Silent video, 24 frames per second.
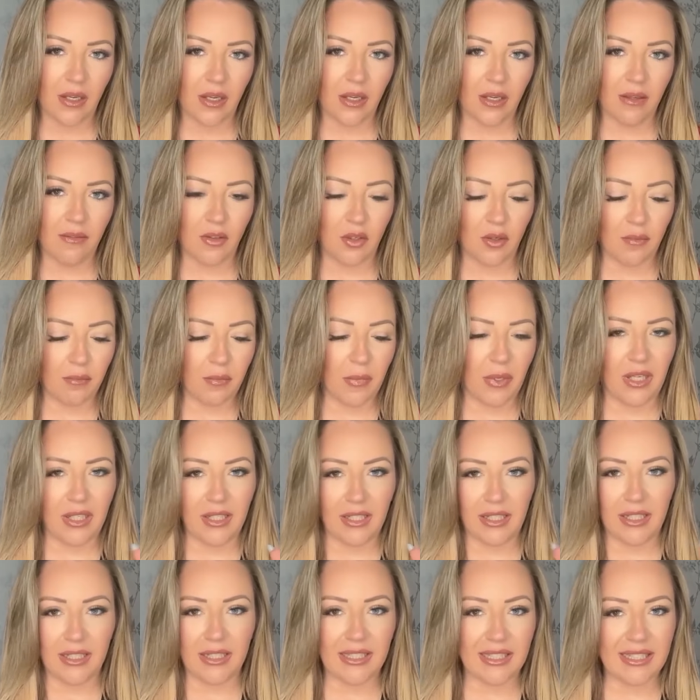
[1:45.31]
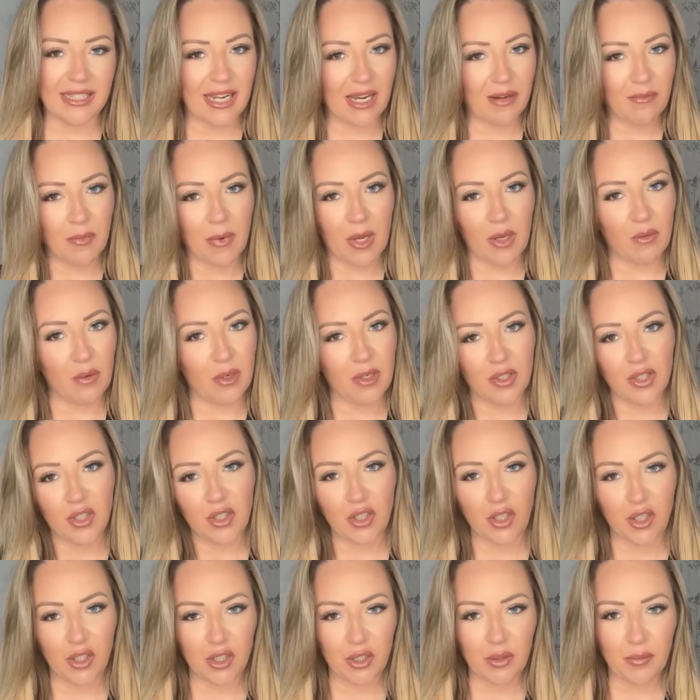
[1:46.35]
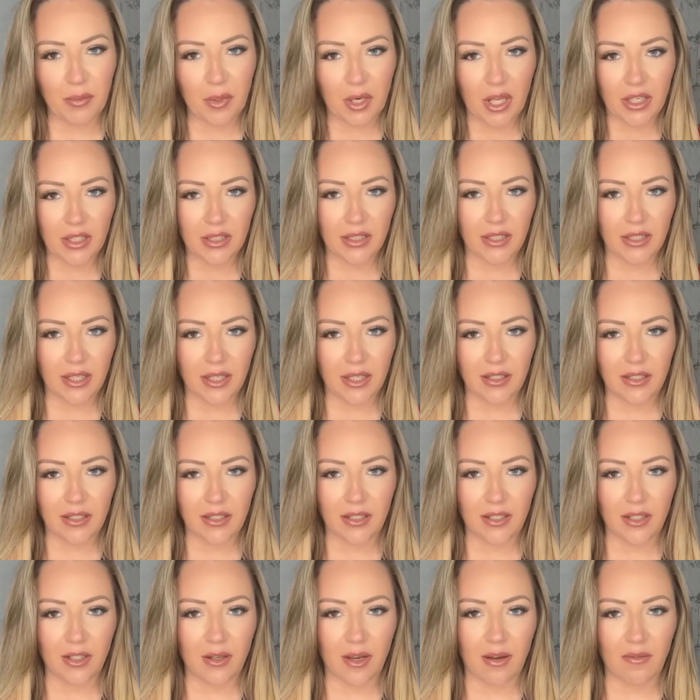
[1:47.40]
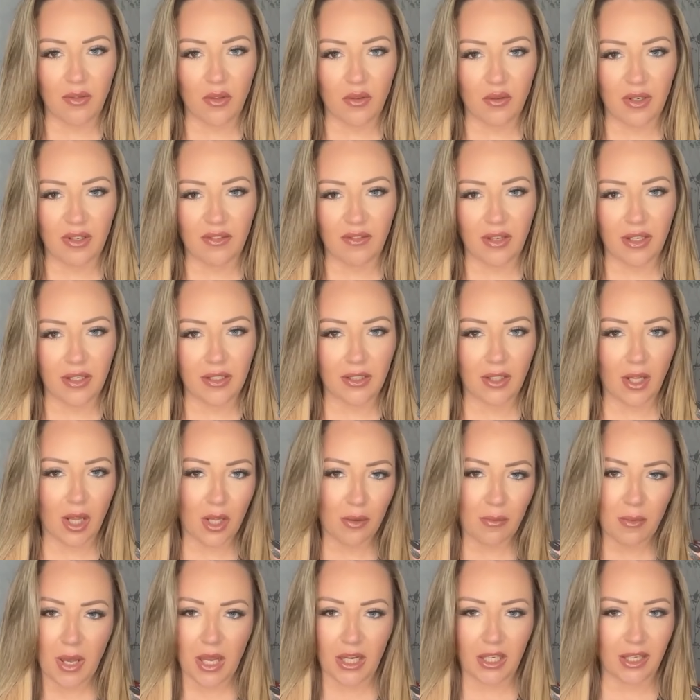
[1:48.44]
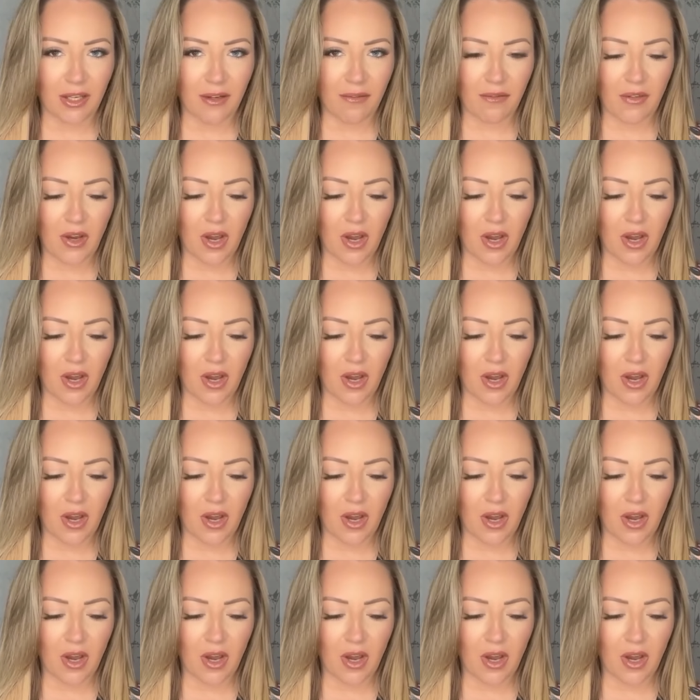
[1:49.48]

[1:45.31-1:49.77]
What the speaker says: workout routines, inspiring them to lead healthy lifestyles